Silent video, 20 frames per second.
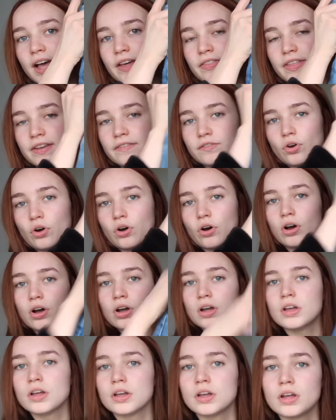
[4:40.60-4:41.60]
and they've got
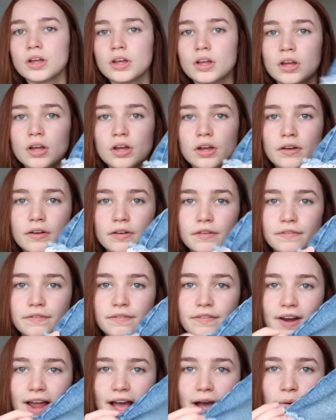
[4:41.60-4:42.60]

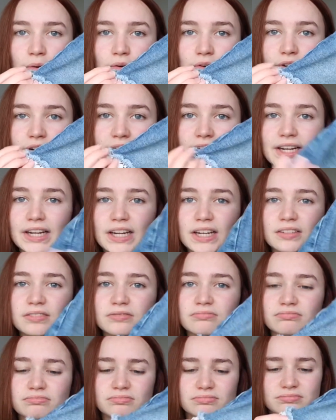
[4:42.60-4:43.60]
flowery
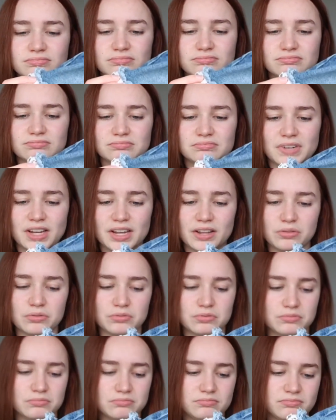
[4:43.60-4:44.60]

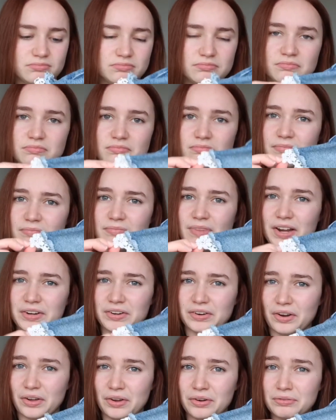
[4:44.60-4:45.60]
little, I
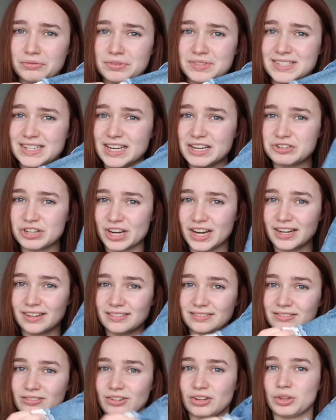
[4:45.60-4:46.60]
don't know,
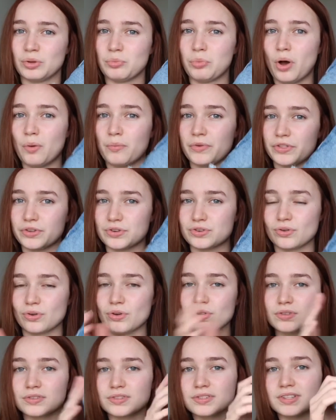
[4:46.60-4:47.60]
stitching on the bottom of the
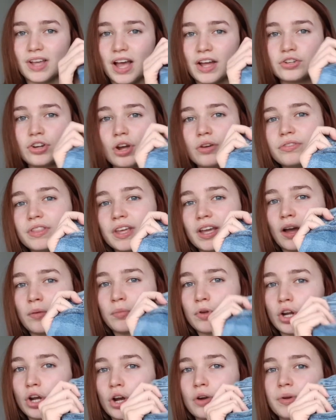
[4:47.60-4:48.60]
shorts. I don't think I'm
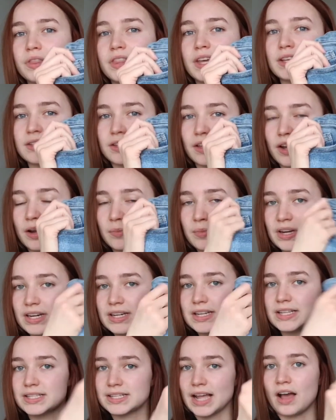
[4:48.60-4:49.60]
gonna go with these. I think I'm gonna
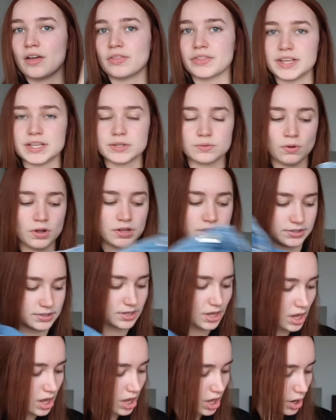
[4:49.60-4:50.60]
discount these ones,
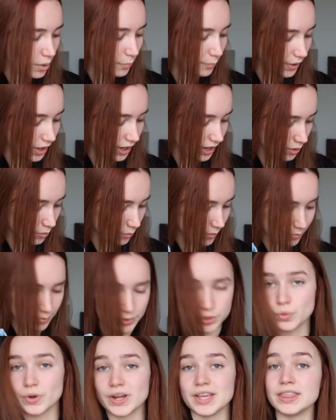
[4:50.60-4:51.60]
but it'll be
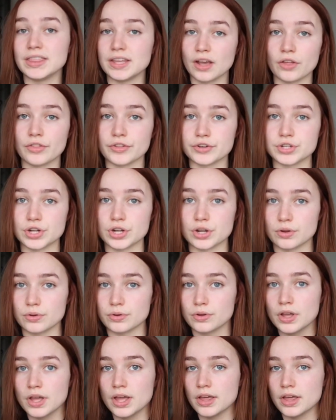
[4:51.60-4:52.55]
between the other two